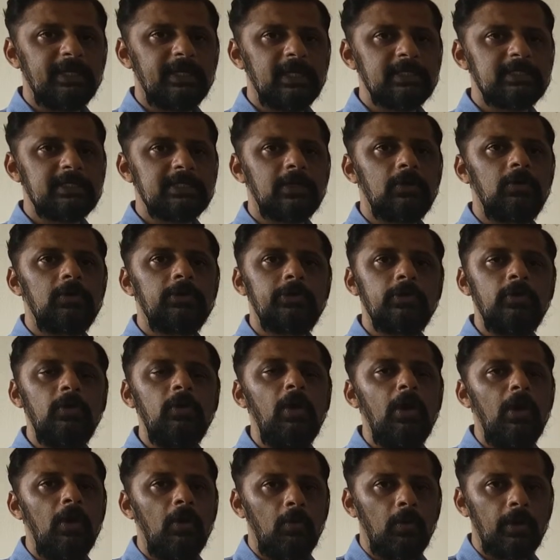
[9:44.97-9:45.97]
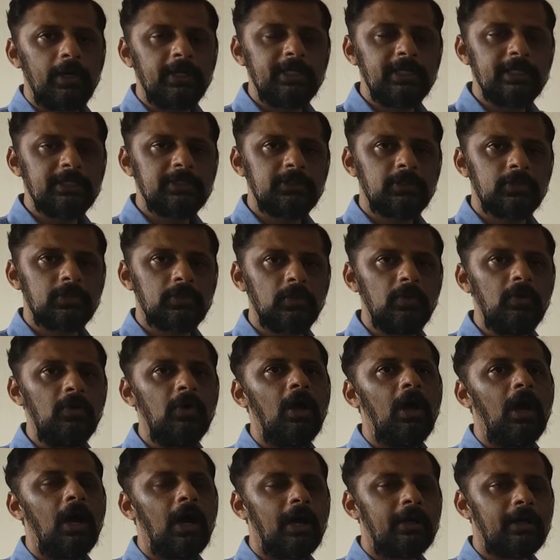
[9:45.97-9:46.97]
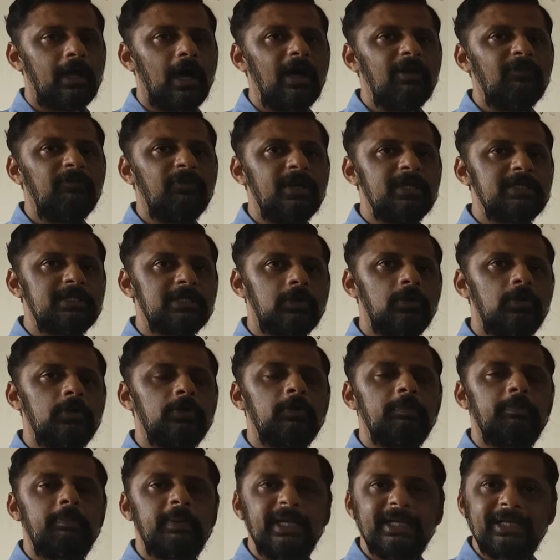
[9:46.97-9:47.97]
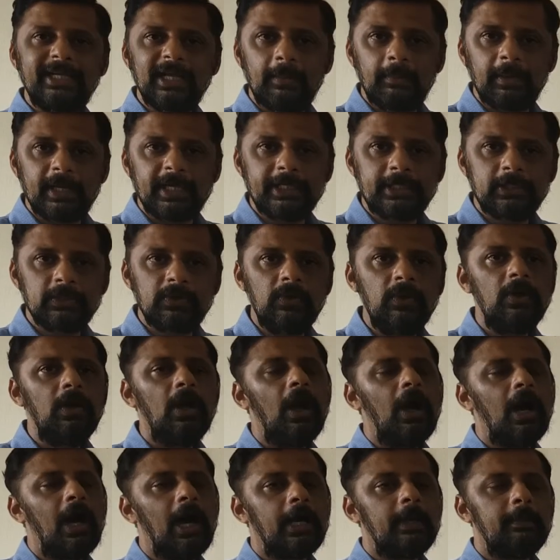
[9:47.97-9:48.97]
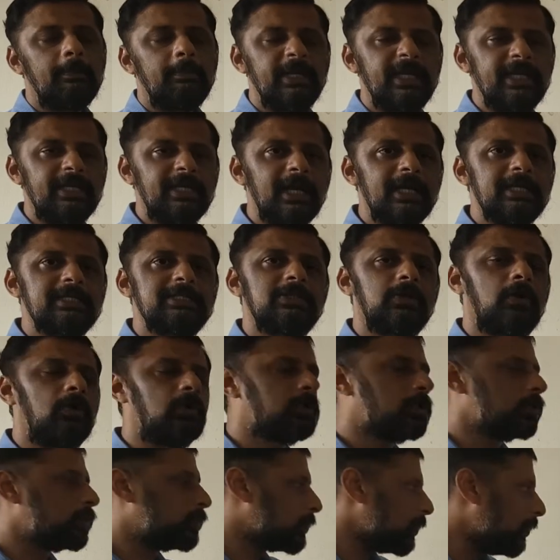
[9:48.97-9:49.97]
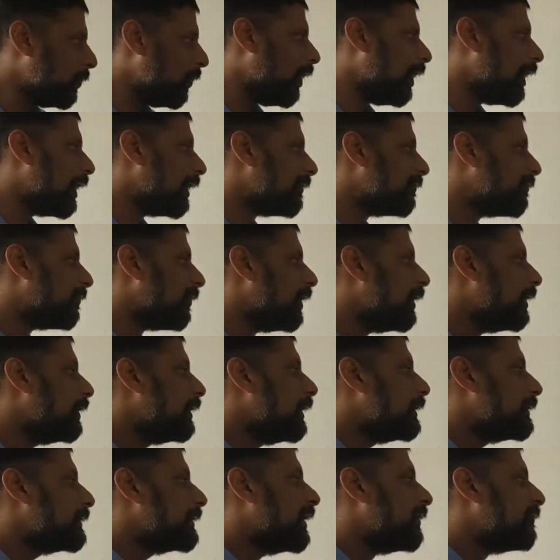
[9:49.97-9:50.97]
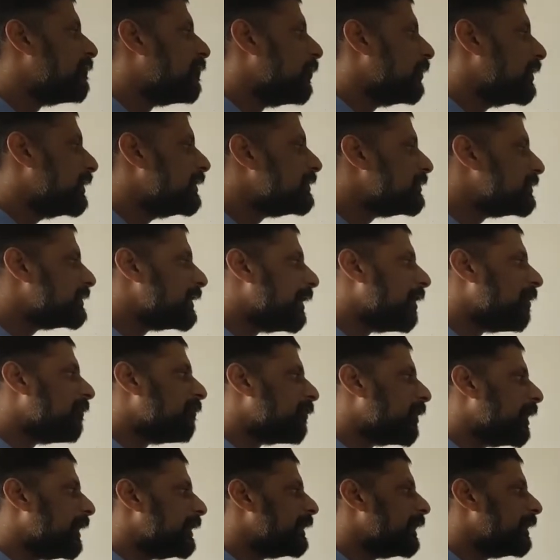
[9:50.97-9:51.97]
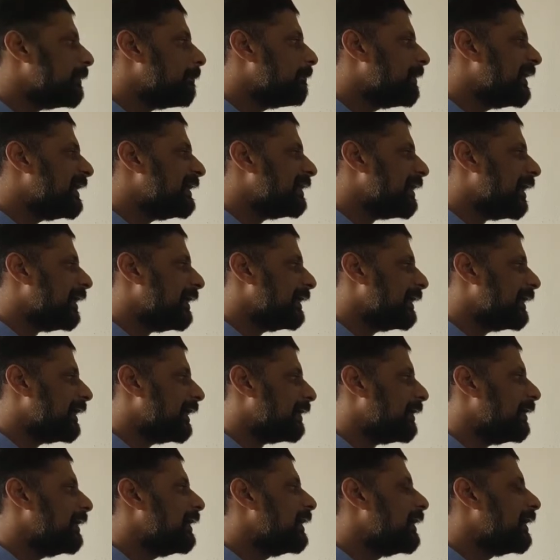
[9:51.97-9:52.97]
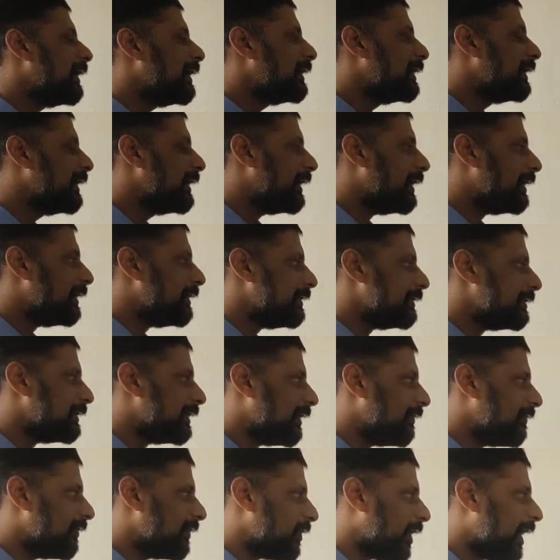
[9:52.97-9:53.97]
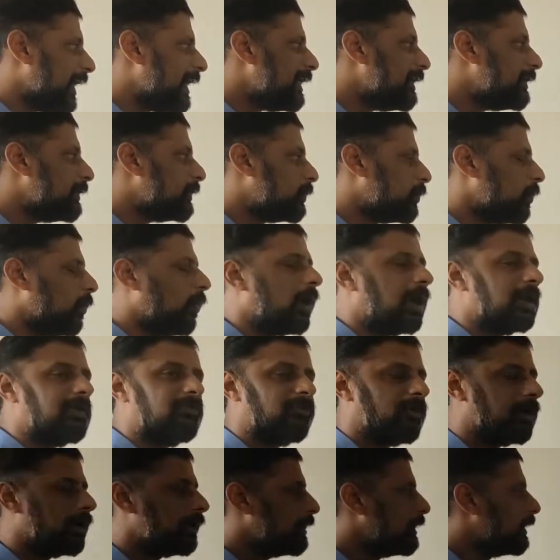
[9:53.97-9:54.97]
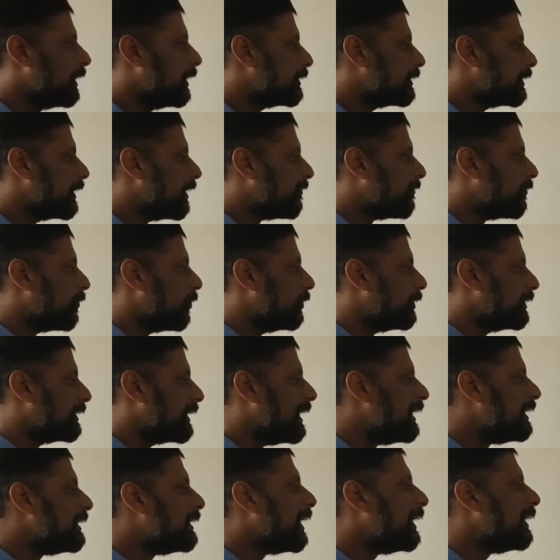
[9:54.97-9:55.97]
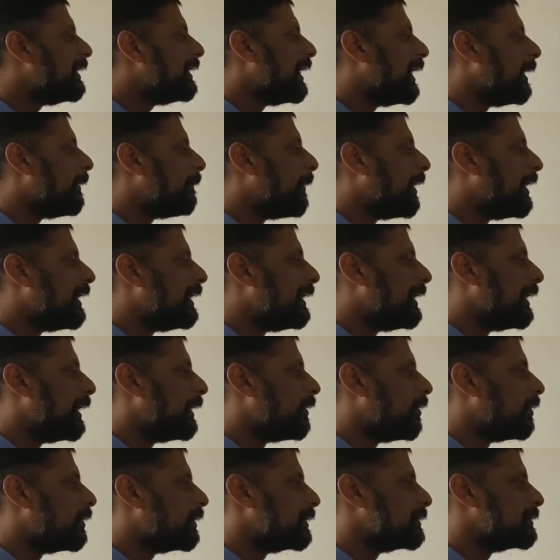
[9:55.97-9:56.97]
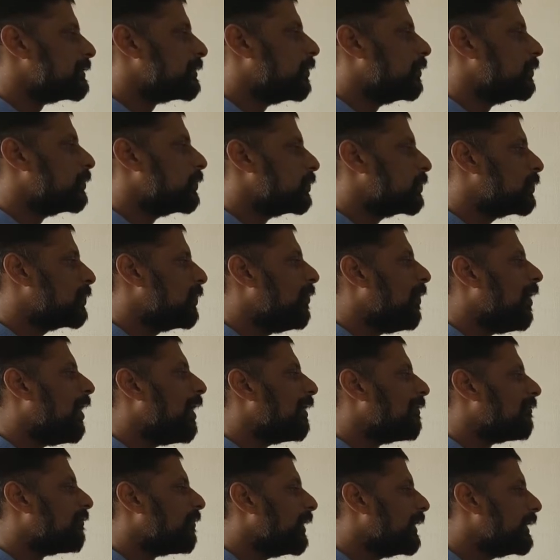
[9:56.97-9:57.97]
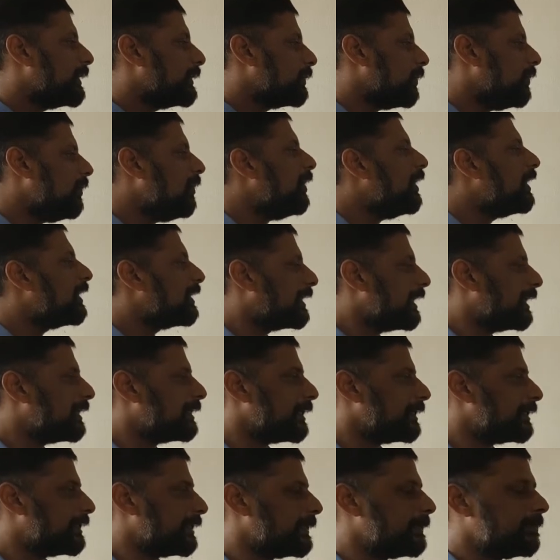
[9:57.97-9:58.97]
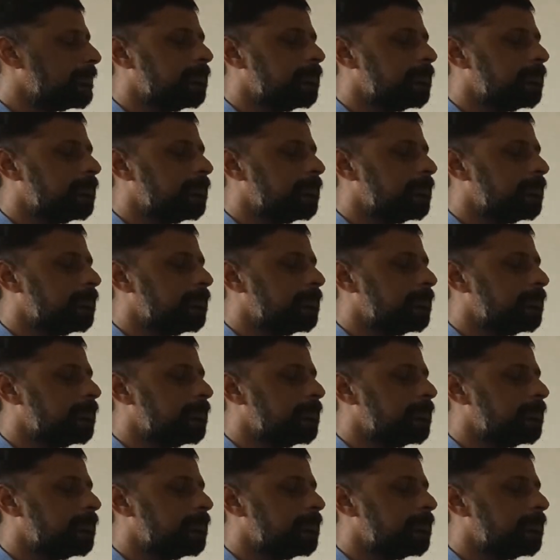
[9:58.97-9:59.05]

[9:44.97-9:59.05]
is equal to 1 is to 2, or alpha is equal to beta by 2, or beta is equal to 2 alpha. Therefore, instead of writing beta here they will write 2 alpha. Therefore, delta A by A0 is equal to 2 alpha into delta T.